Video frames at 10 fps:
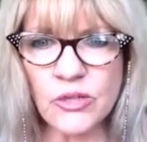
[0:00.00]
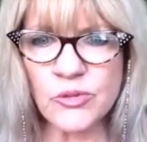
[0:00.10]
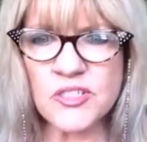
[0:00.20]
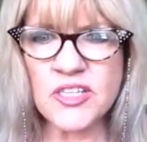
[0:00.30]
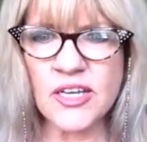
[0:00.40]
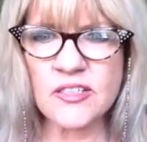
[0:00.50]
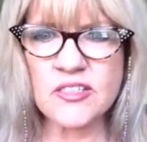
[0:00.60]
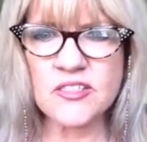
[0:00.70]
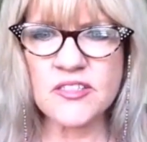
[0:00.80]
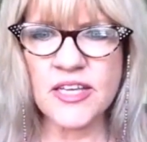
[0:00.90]
Larissa Young
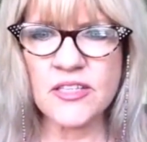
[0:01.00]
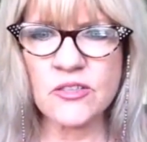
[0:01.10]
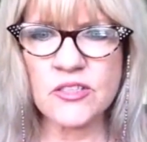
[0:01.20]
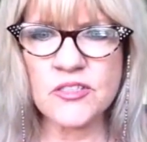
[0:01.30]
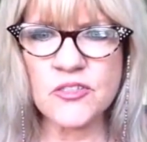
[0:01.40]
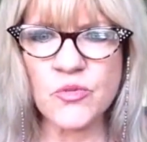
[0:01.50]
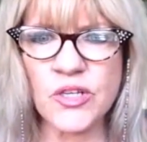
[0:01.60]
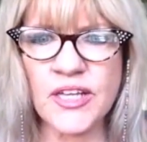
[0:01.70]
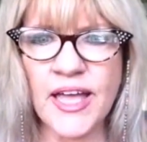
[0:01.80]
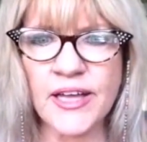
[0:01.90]
says, thank you. This is
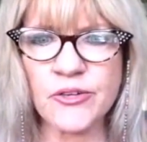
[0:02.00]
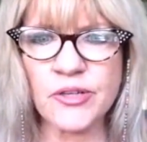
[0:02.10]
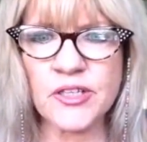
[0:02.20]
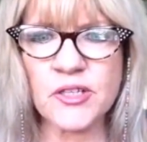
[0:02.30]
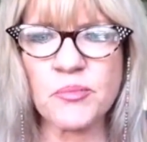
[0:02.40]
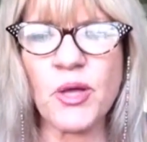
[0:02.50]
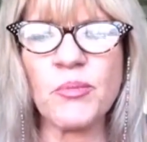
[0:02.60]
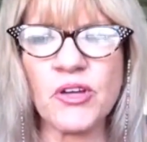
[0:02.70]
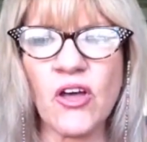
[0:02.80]
really accurate at the moment.